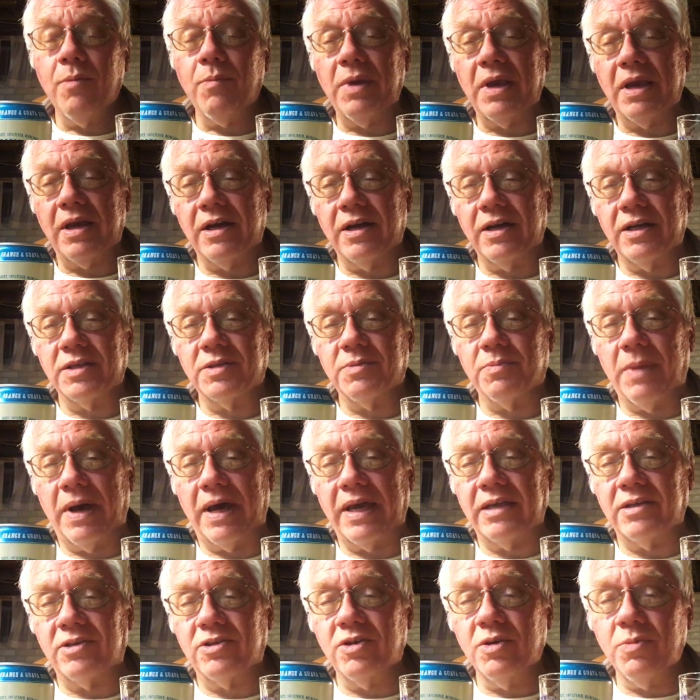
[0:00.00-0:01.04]
because
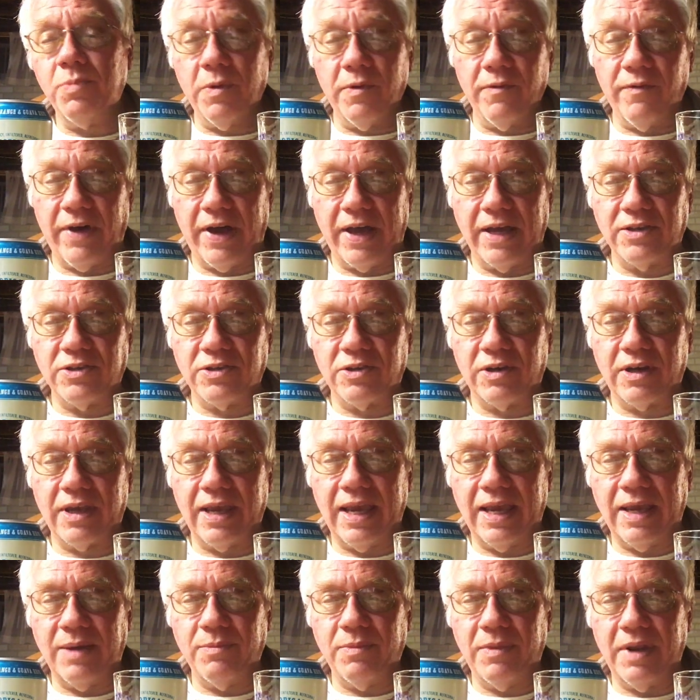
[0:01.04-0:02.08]
my supervisor
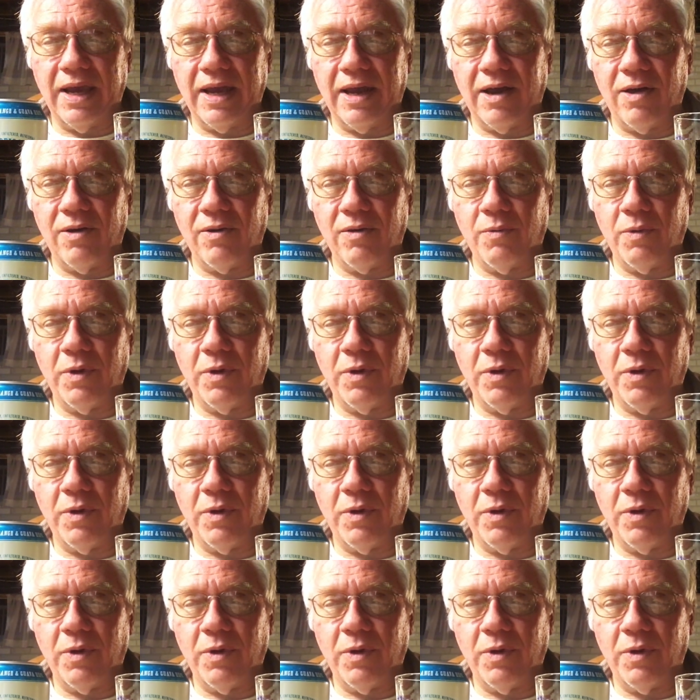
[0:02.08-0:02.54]
came down